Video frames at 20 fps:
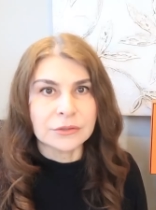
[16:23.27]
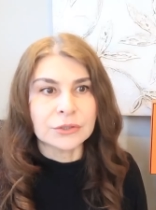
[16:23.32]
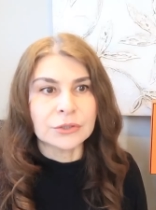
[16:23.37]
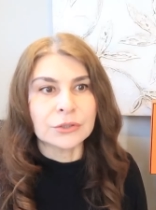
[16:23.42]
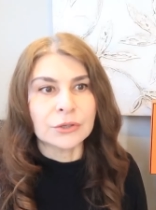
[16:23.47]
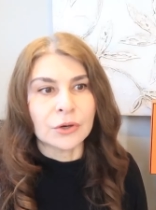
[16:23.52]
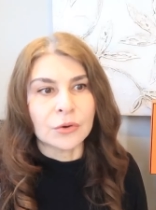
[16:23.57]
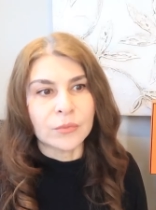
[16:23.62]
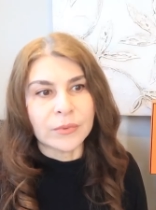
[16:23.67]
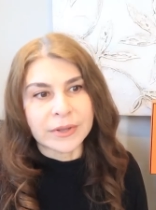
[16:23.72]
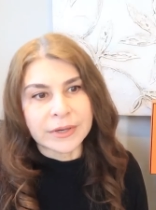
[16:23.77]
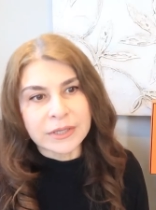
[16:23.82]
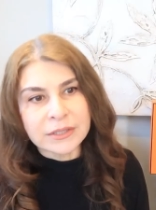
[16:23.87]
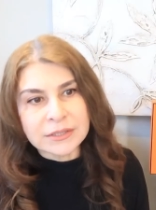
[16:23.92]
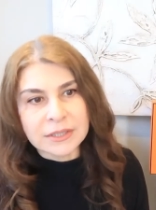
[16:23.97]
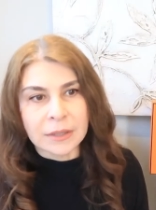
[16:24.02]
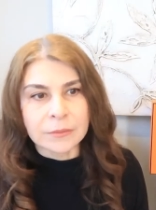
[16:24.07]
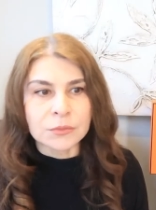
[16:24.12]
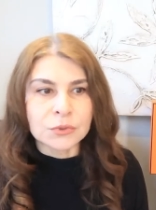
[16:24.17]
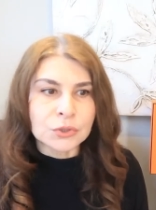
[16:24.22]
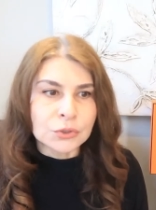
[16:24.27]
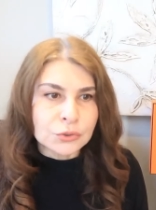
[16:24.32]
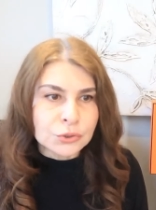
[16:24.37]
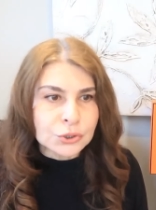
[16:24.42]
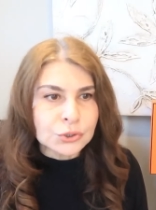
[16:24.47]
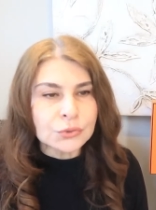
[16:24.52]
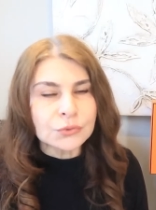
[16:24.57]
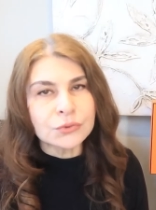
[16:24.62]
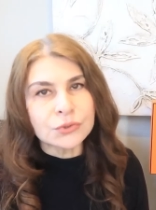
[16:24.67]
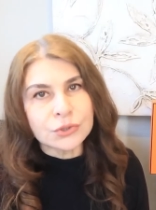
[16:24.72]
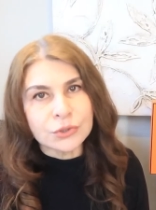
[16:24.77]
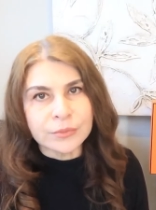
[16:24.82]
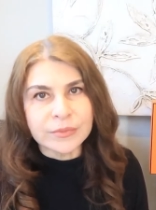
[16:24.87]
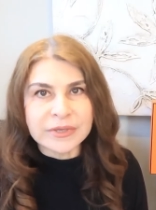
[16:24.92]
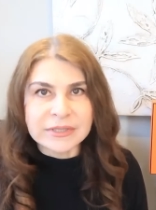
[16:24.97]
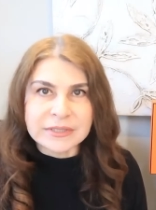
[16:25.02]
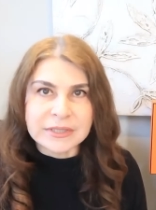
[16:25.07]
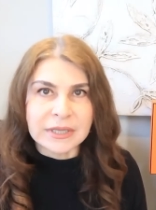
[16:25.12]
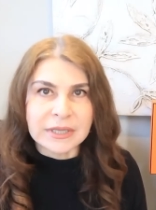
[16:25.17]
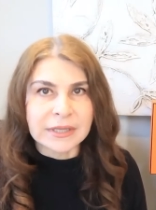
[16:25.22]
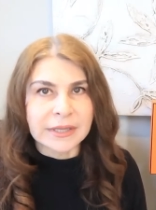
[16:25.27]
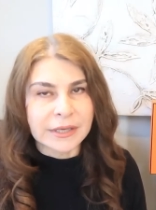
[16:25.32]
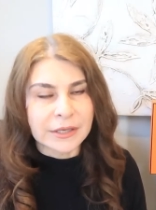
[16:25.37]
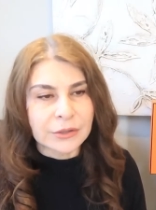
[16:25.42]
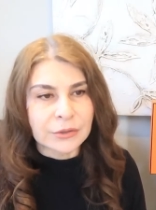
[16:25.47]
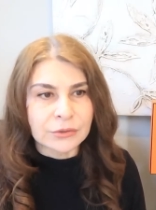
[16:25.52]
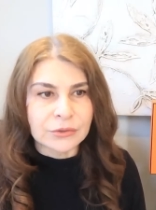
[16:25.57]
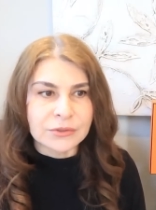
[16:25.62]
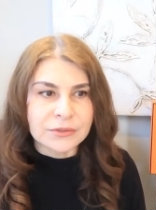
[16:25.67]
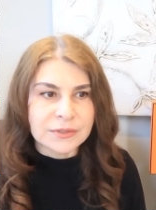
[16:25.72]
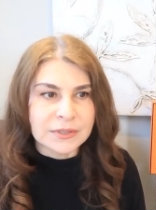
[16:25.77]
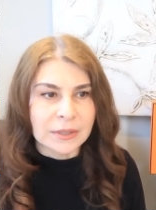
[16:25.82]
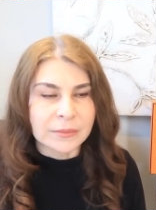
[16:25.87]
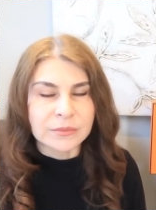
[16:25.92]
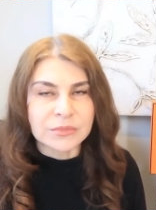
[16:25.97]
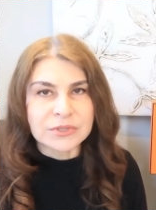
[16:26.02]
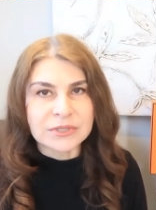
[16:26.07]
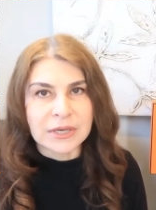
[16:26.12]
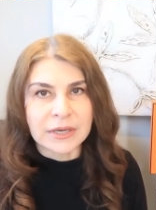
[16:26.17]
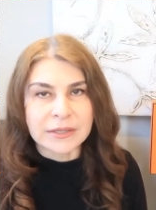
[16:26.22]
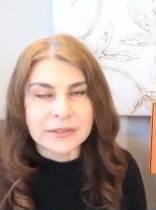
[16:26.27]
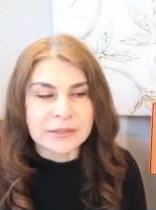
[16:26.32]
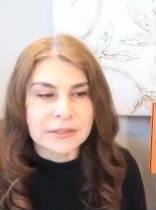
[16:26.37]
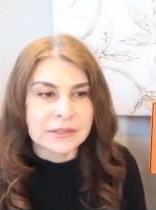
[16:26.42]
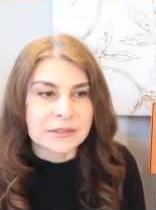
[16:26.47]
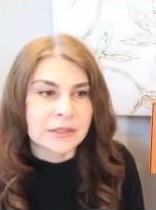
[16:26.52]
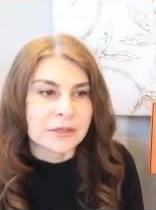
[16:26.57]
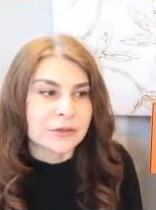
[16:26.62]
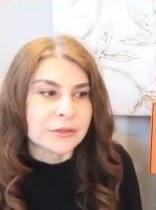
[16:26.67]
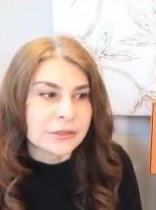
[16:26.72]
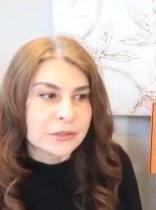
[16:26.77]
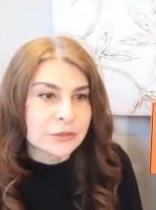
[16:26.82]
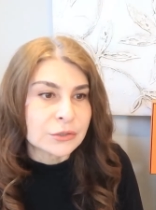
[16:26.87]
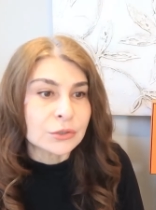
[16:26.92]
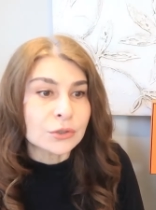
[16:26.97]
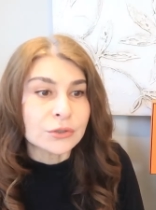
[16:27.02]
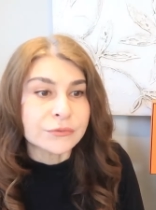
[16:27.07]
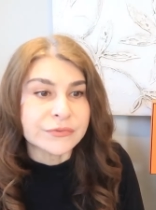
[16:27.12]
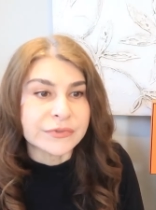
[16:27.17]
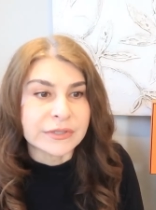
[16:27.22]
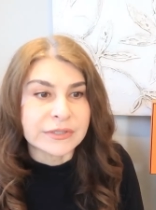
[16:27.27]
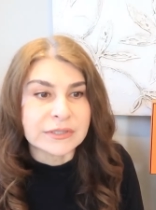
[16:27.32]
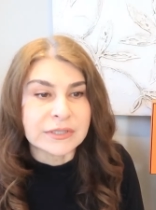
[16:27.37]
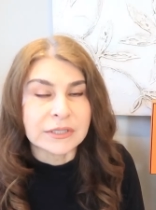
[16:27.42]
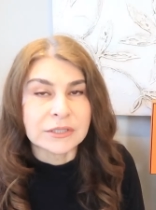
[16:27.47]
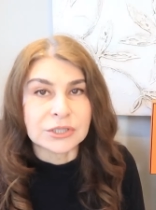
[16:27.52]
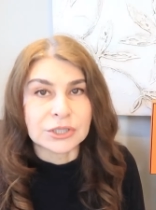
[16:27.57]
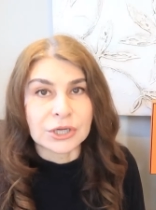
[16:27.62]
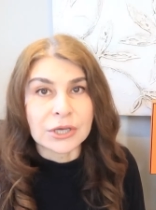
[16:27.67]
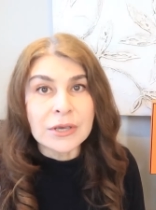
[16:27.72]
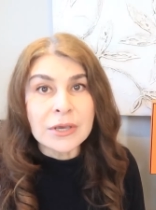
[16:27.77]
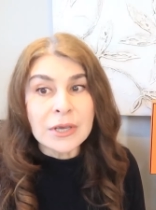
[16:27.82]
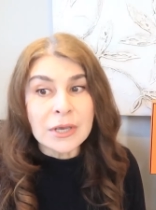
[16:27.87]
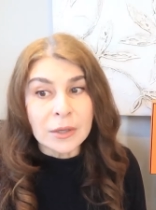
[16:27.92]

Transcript: you know, when it comes to shoes, you may say like, you know, some sizes are reserved, etc.